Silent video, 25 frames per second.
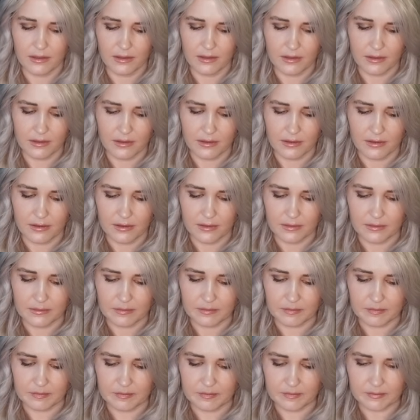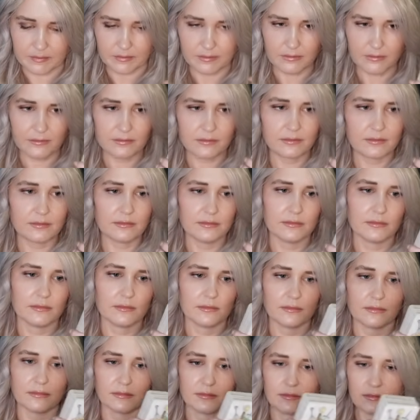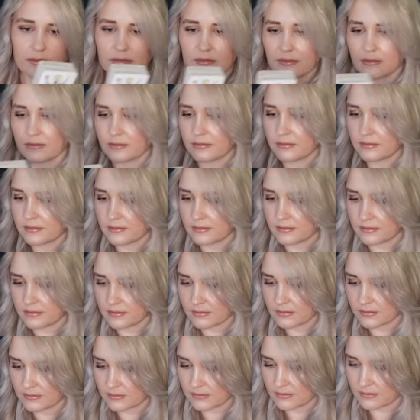Nobody speaks.